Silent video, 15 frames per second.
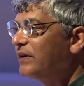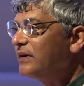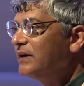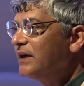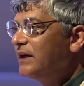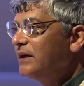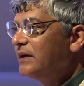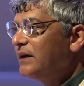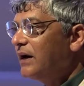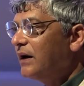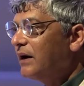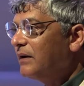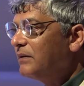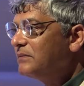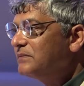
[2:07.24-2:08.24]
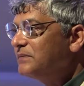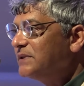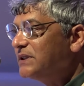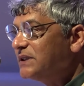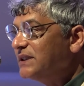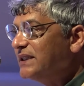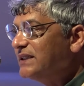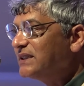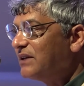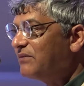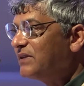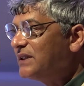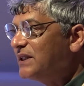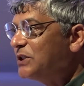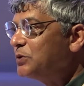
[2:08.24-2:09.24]
uh, um, turning
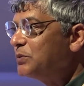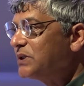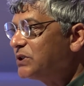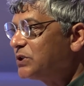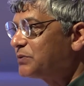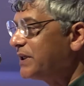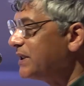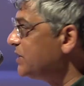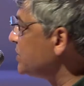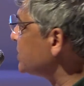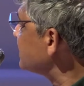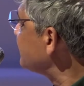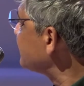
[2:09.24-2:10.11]
someone into a stranger.